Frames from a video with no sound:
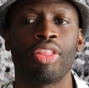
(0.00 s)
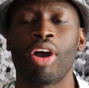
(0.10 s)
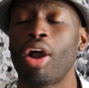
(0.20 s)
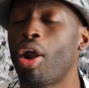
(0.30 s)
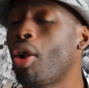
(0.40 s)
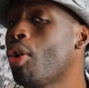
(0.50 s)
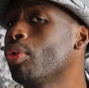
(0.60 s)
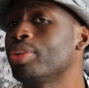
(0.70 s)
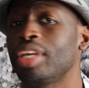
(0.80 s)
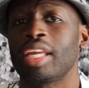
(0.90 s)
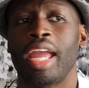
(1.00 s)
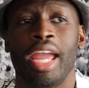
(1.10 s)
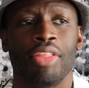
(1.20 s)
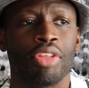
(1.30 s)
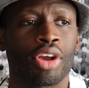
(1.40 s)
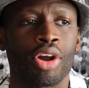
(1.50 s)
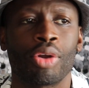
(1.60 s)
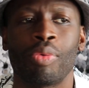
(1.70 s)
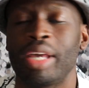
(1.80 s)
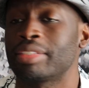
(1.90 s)
the holding and the
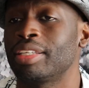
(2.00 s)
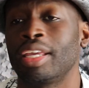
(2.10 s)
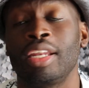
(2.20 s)
caressing.